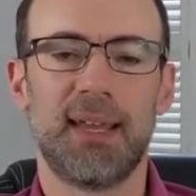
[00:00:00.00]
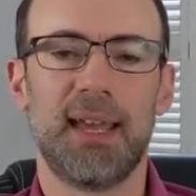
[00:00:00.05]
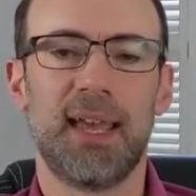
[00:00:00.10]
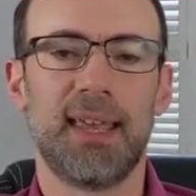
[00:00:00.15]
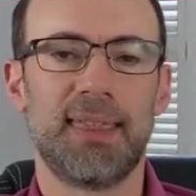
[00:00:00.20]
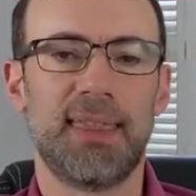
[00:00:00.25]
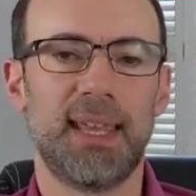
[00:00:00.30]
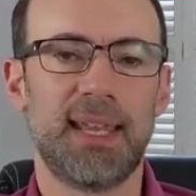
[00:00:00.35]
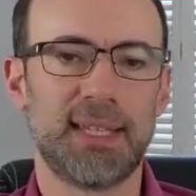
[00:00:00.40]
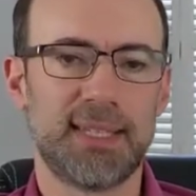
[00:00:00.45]
I
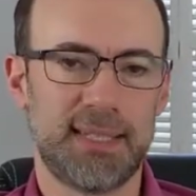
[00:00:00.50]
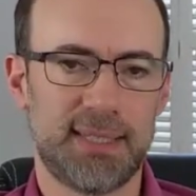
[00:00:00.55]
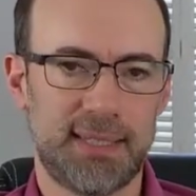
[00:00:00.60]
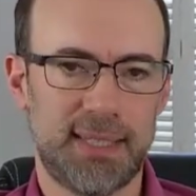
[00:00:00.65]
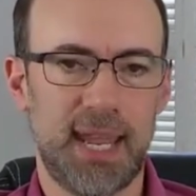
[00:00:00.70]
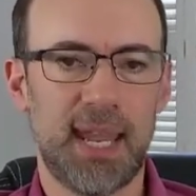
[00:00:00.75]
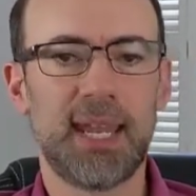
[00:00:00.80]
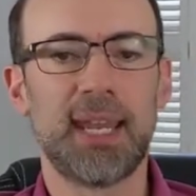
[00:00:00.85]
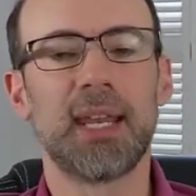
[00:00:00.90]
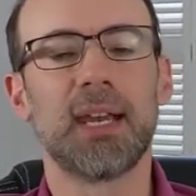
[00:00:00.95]
think it's
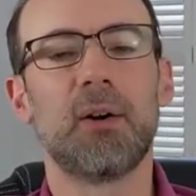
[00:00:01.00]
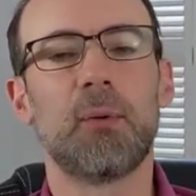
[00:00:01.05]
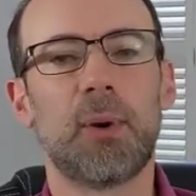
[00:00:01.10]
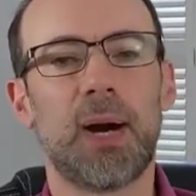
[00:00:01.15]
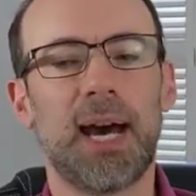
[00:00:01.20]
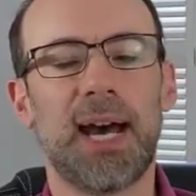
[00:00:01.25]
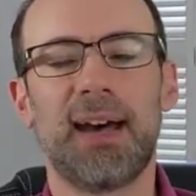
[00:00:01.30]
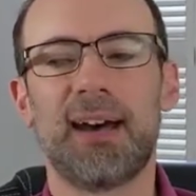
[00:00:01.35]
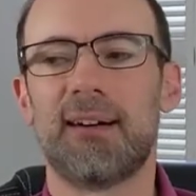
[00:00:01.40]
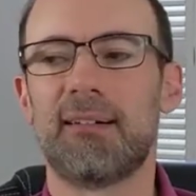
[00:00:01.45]
taking a
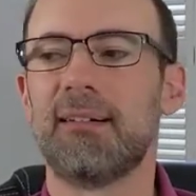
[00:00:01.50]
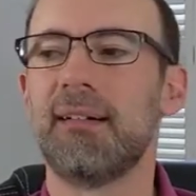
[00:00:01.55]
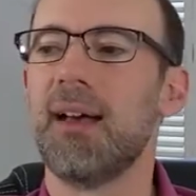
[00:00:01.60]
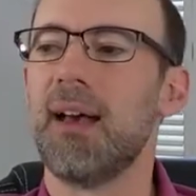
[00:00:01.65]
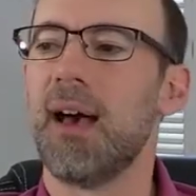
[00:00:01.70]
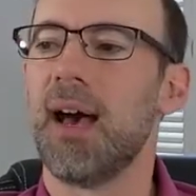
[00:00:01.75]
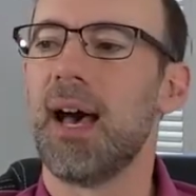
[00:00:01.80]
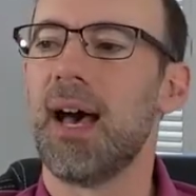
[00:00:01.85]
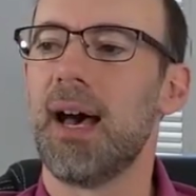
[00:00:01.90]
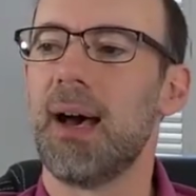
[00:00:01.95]
while,
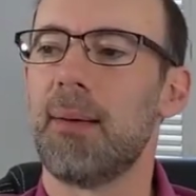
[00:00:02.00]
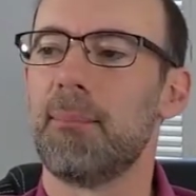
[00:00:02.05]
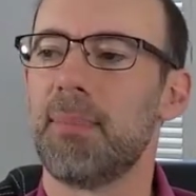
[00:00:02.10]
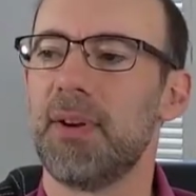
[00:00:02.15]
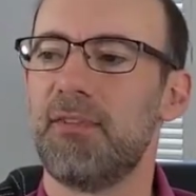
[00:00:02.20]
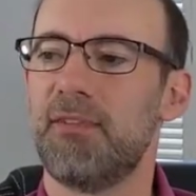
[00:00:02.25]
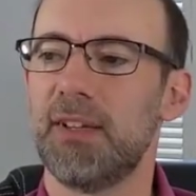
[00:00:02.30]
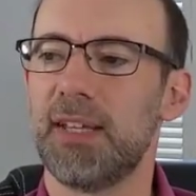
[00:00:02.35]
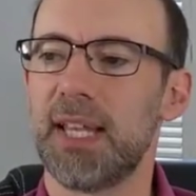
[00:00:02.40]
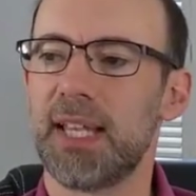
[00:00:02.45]

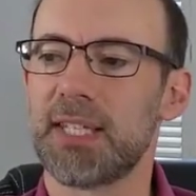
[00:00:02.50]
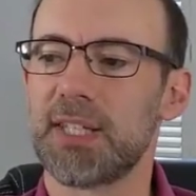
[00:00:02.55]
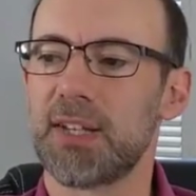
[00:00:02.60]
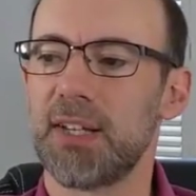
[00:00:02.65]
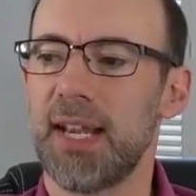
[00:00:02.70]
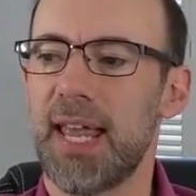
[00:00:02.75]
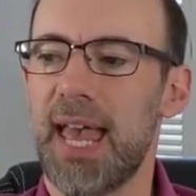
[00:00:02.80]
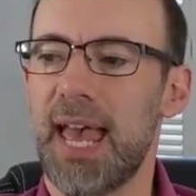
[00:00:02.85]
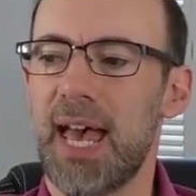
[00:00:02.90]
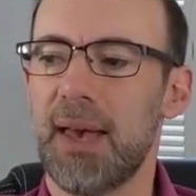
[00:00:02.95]
but feel like it's
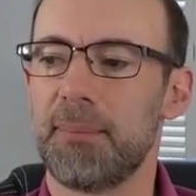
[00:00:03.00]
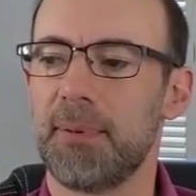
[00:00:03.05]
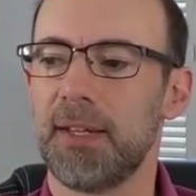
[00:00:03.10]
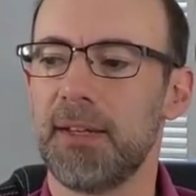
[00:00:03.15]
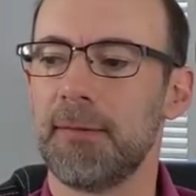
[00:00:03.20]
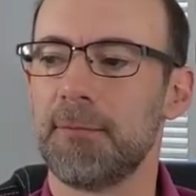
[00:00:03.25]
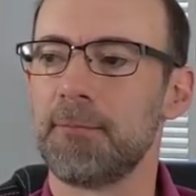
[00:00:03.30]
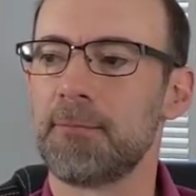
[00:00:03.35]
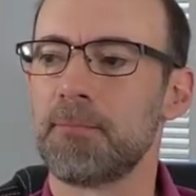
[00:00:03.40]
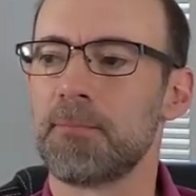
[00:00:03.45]
going to
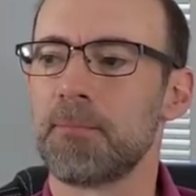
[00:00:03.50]
happen.